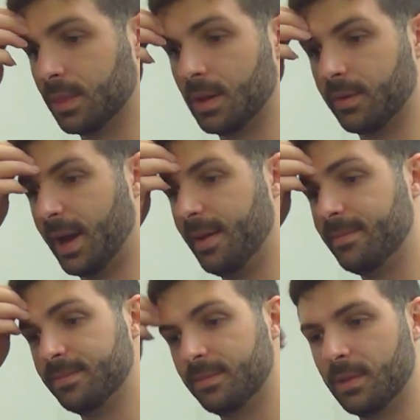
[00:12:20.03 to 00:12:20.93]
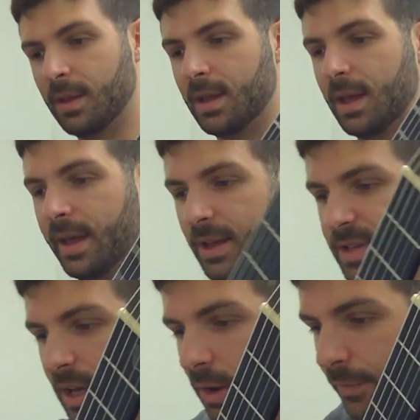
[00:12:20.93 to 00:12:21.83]
Okay? How's
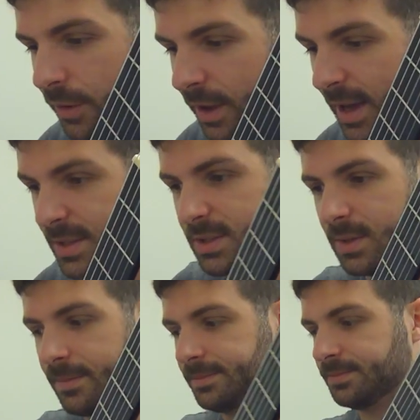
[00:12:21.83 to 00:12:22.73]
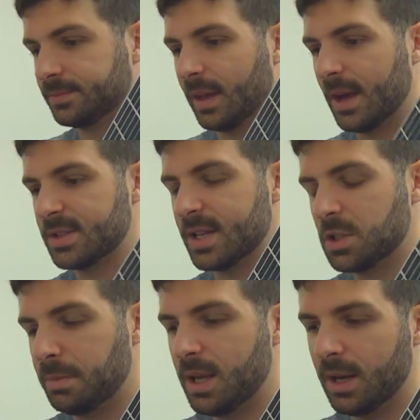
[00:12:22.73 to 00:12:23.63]
that going for you guys? How's that
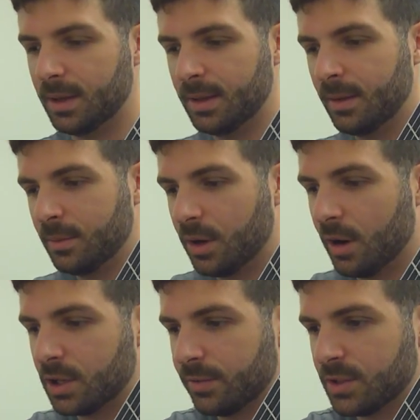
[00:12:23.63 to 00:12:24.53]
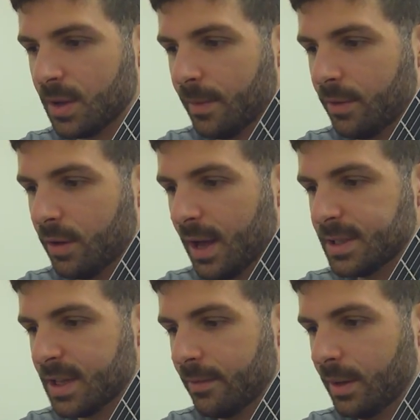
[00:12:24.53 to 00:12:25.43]
speed? Curious, for some of you
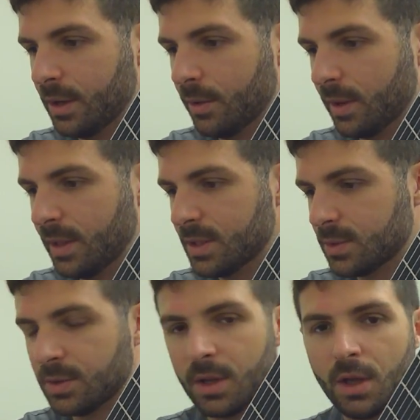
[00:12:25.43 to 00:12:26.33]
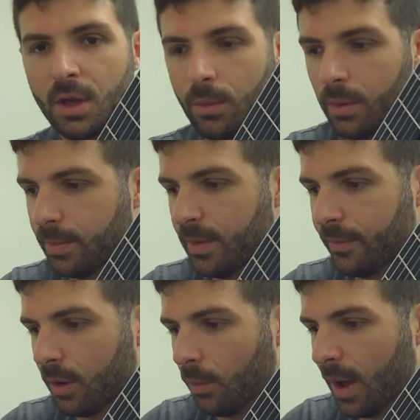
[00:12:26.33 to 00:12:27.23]
guys that have been doing these with me
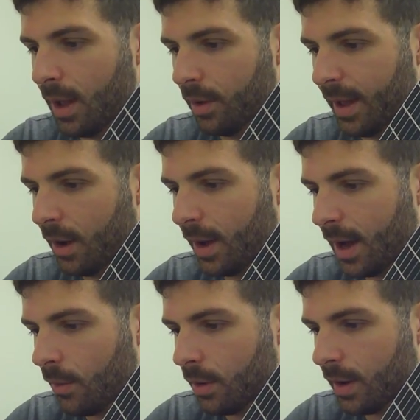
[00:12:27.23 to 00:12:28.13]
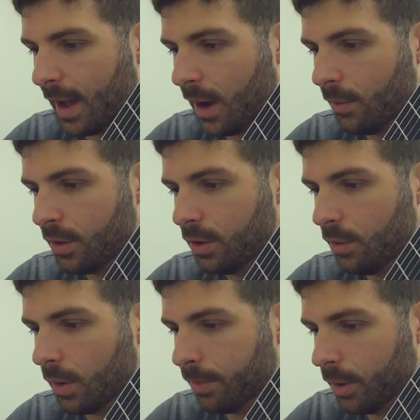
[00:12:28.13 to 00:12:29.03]
for a while now, how are
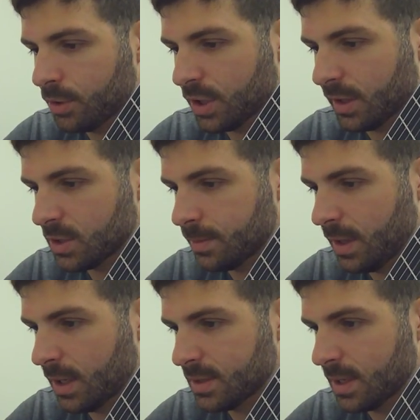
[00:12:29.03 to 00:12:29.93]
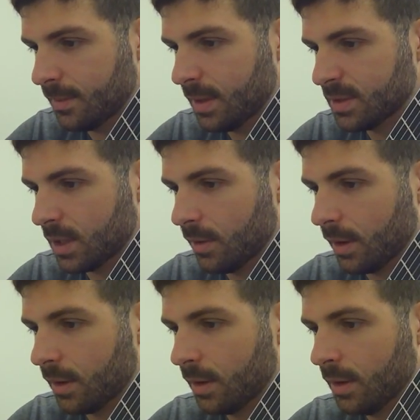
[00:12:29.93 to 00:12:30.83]
you approaching this speed? Is it
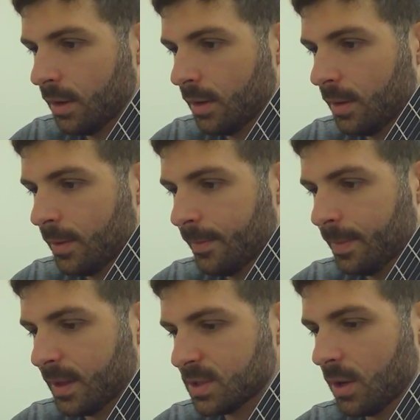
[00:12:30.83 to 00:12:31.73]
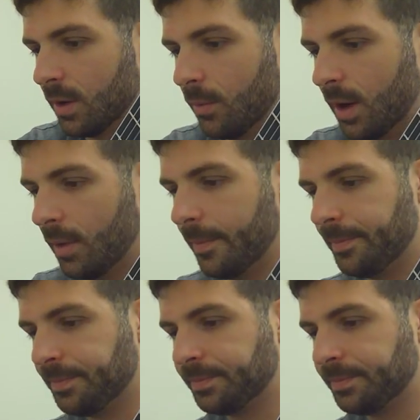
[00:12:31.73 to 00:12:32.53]
going well?